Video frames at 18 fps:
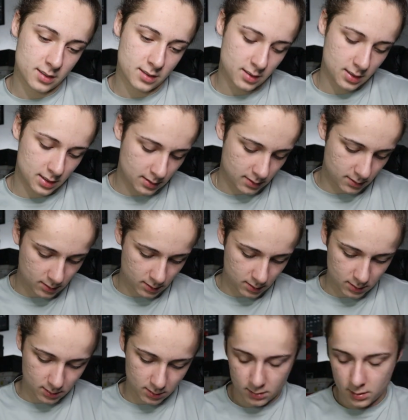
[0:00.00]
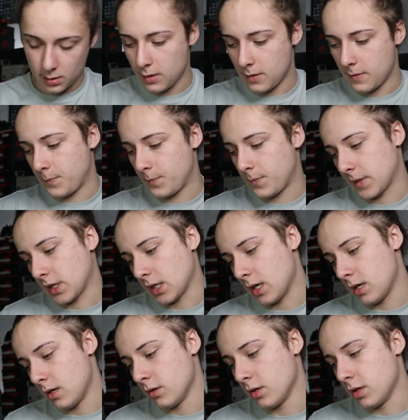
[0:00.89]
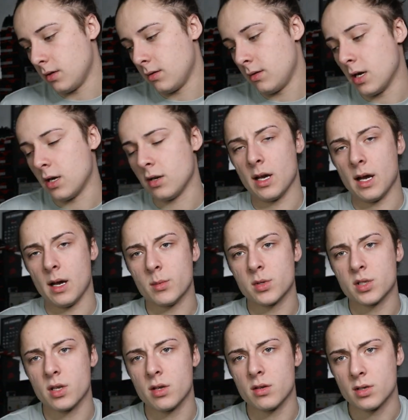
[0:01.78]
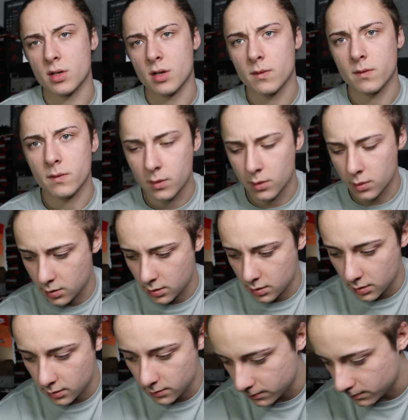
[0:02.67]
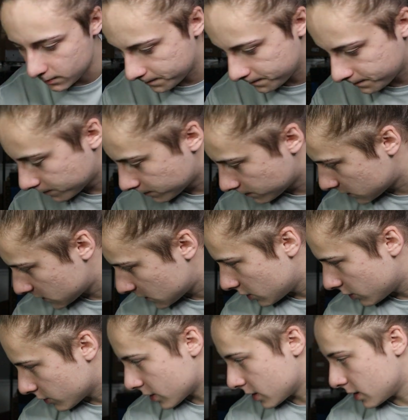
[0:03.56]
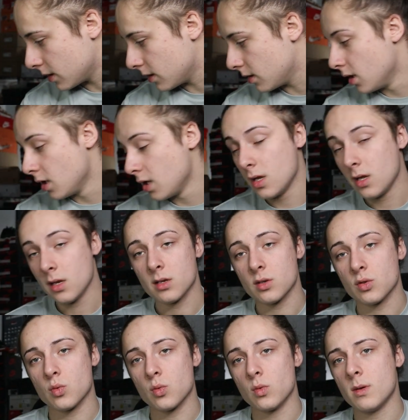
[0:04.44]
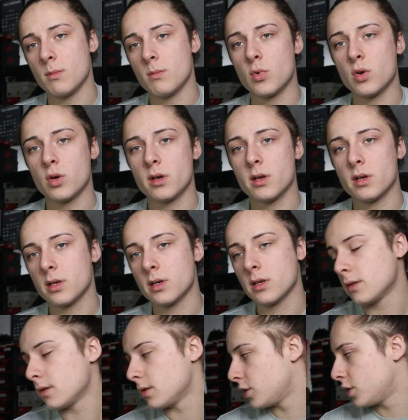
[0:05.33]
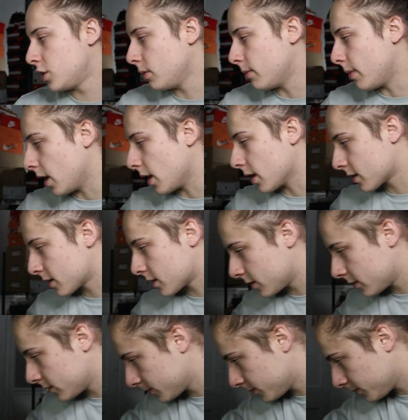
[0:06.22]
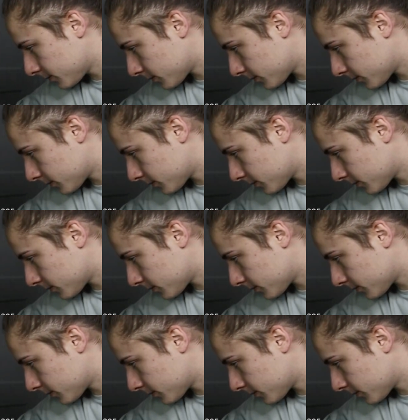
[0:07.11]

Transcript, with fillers: So I don't know. I don't know how much those go for, and we'll see. There's one more shoebox.